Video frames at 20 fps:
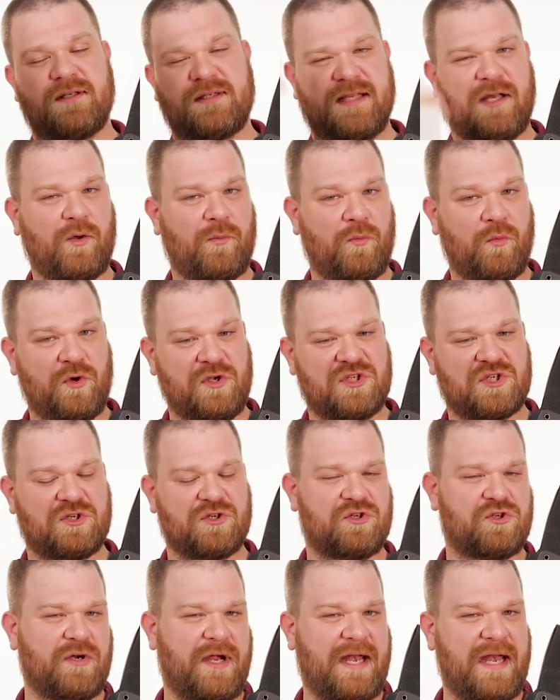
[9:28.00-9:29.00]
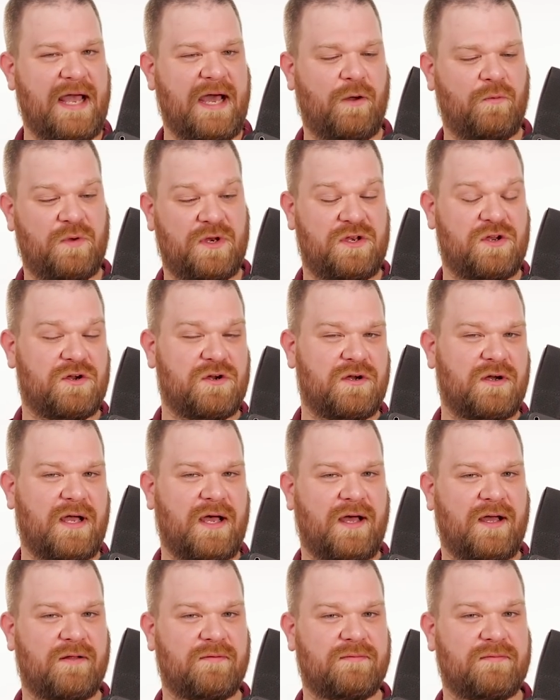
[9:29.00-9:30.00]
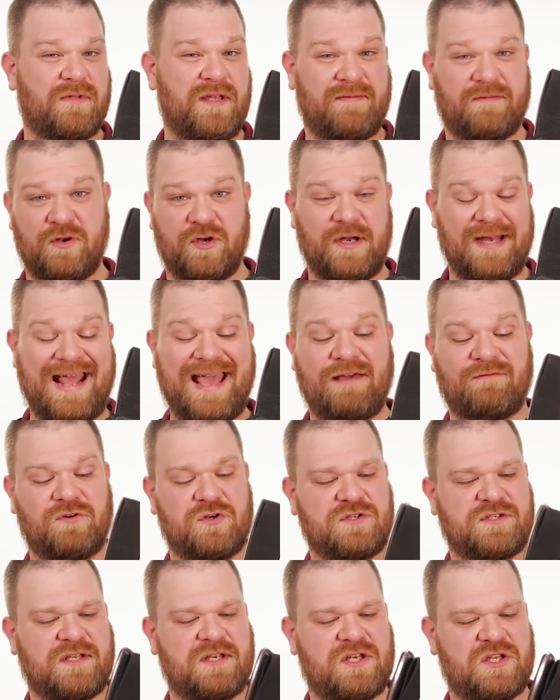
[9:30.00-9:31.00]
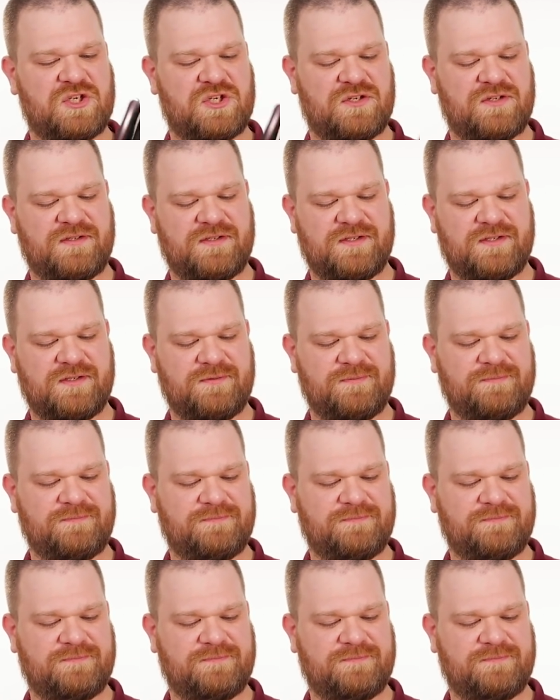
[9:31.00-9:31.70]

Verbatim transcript: to help moisture drain out when you're, uh, if you're in adverse conditions.